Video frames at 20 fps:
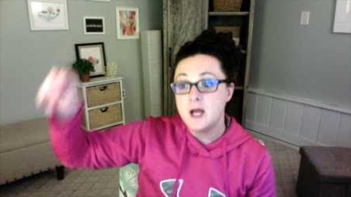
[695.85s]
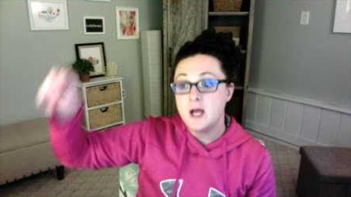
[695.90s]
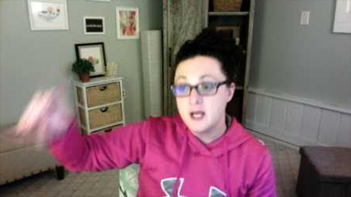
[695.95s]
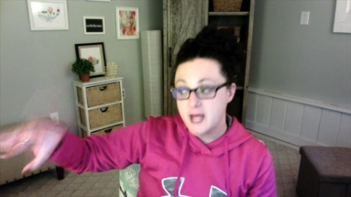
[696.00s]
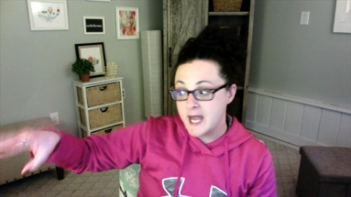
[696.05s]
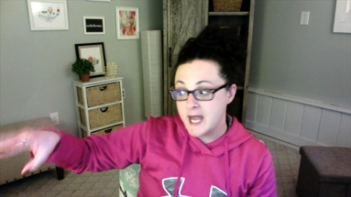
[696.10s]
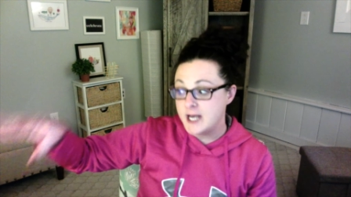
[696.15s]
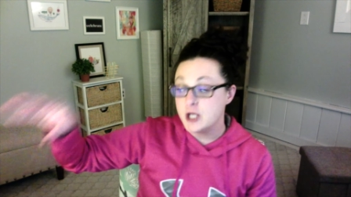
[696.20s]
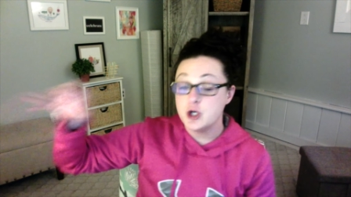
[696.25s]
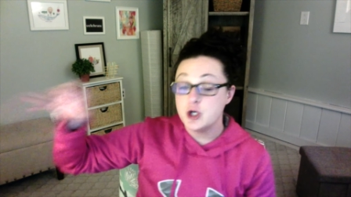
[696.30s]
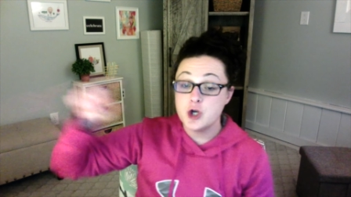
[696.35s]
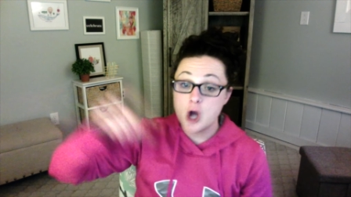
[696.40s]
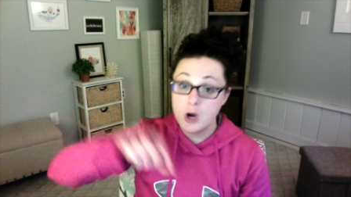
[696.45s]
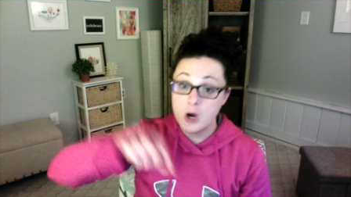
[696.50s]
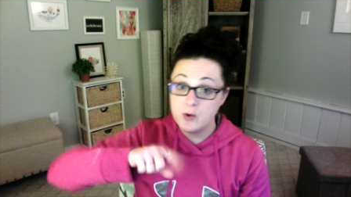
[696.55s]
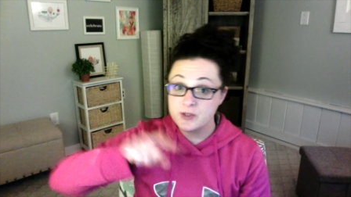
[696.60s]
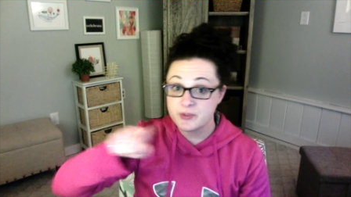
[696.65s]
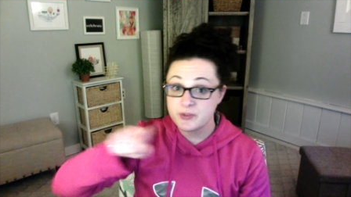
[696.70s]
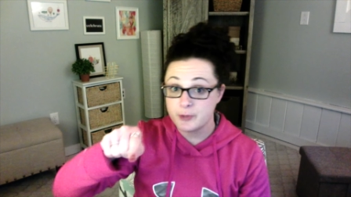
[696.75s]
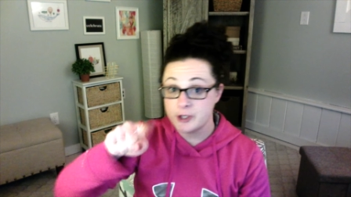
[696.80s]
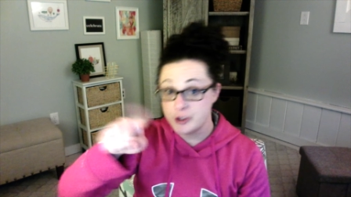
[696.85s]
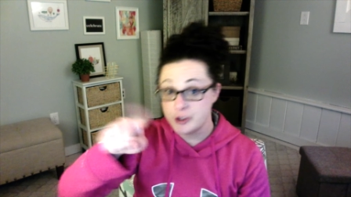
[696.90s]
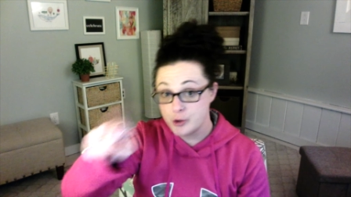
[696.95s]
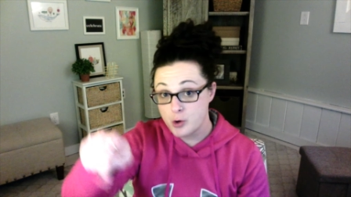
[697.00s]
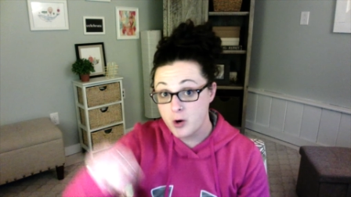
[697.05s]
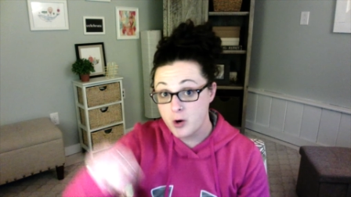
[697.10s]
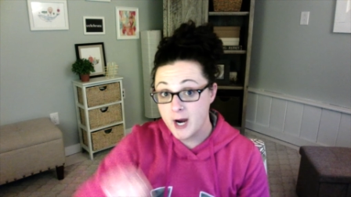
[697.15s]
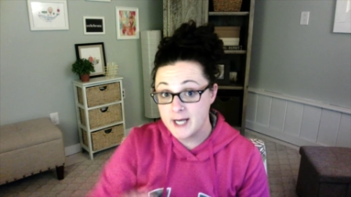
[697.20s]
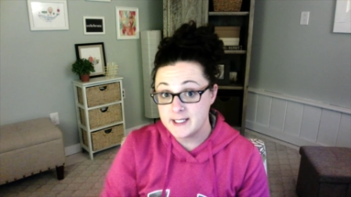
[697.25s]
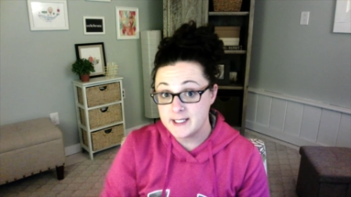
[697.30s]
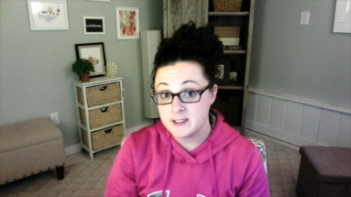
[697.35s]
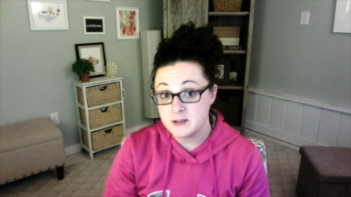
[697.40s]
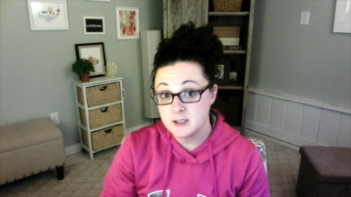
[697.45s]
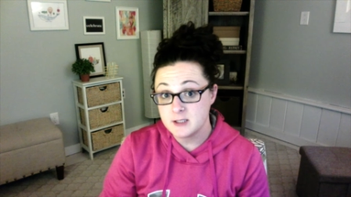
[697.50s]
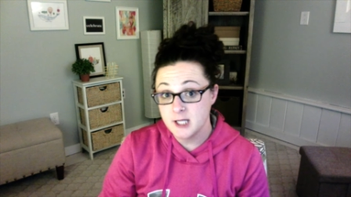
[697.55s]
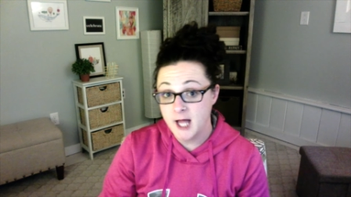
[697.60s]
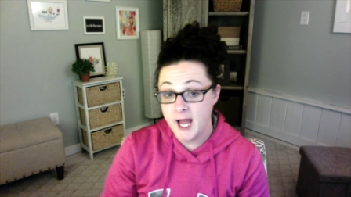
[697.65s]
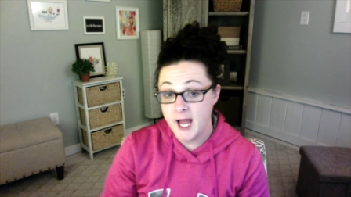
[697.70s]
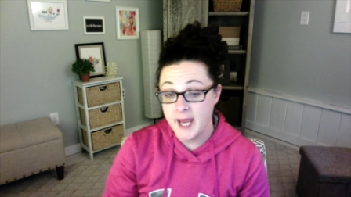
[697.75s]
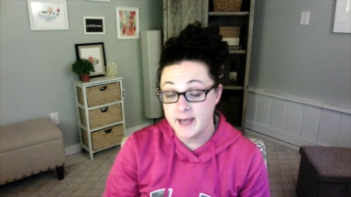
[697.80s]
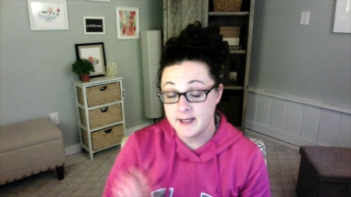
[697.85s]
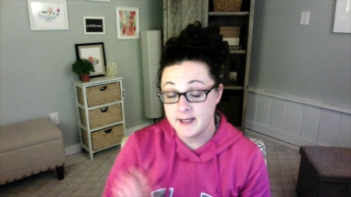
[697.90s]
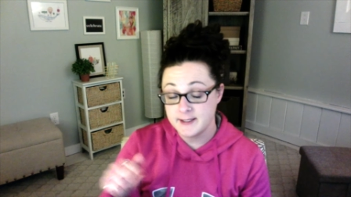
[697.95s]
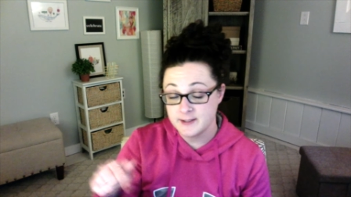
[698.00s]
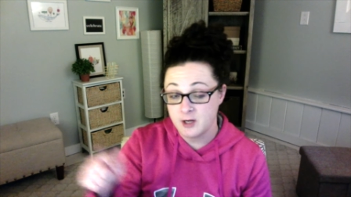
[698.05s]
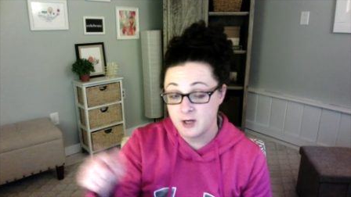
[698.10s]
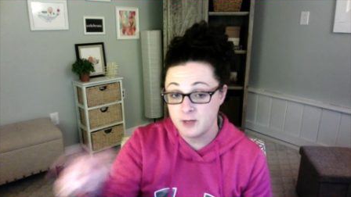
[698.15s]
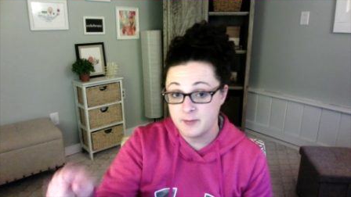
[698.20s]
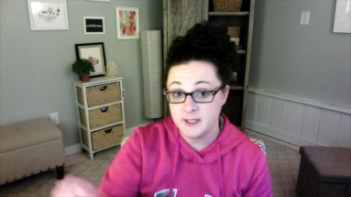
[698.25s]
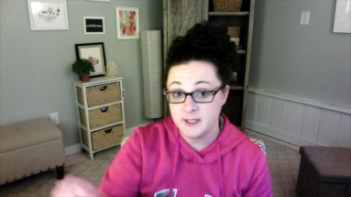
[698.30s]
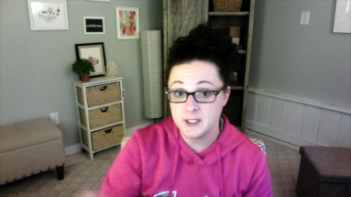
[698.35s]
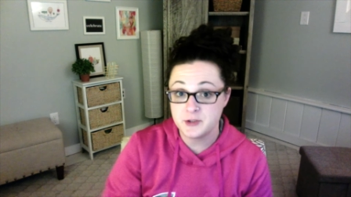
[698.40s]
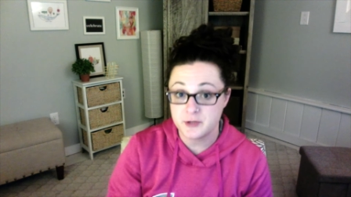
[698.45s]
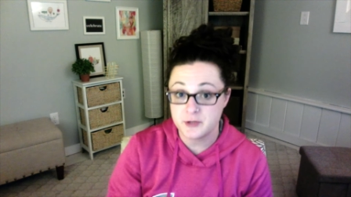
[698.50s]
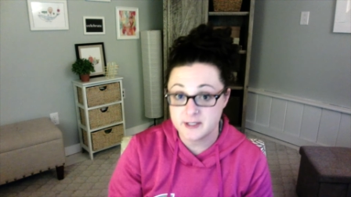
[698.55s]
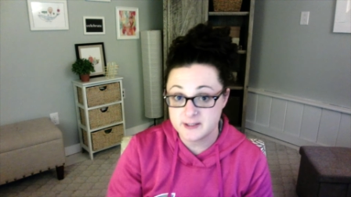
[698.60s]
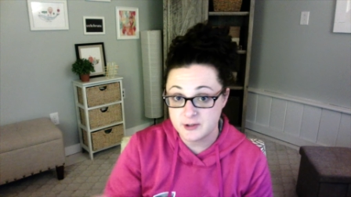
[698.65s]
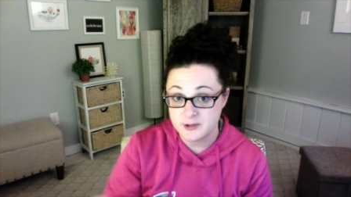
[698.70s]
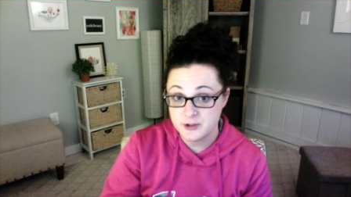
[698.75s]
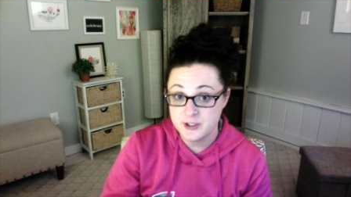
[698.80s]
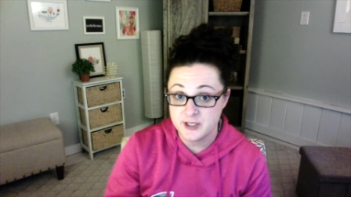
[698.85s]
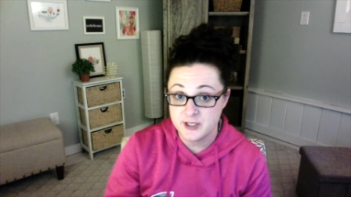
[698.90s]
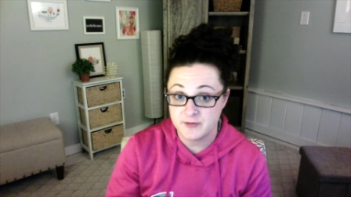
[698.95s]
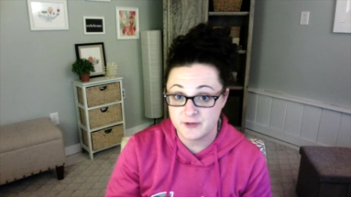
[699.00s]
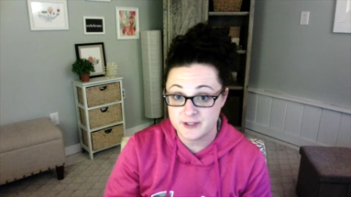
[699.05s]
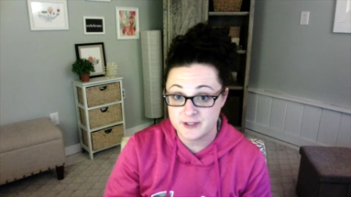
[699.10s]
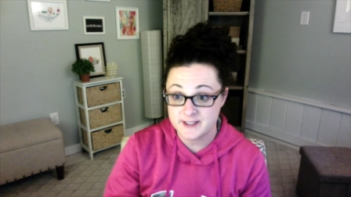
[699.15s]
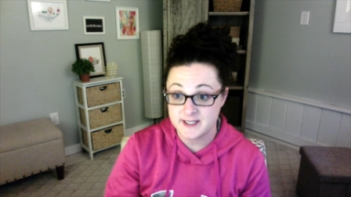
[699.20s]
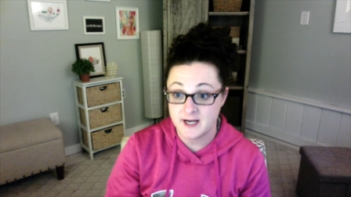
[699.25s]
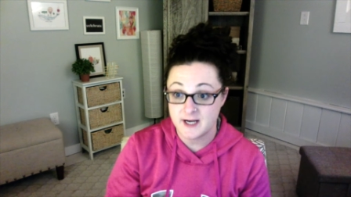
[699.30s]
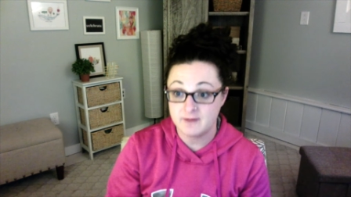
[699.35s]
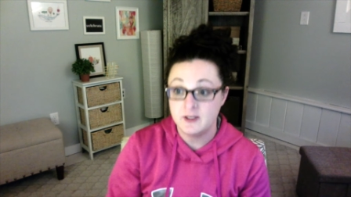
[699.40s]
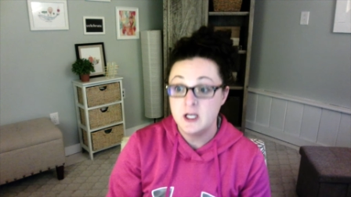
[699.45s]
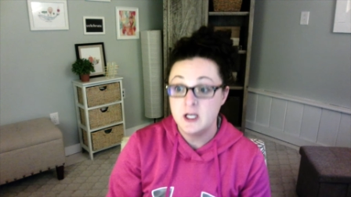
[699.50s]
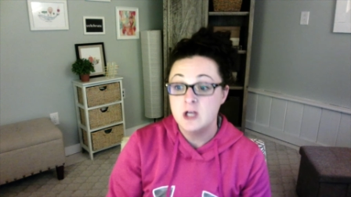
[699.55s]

and it knows when your ideal client is on Pinterest searching for stuff,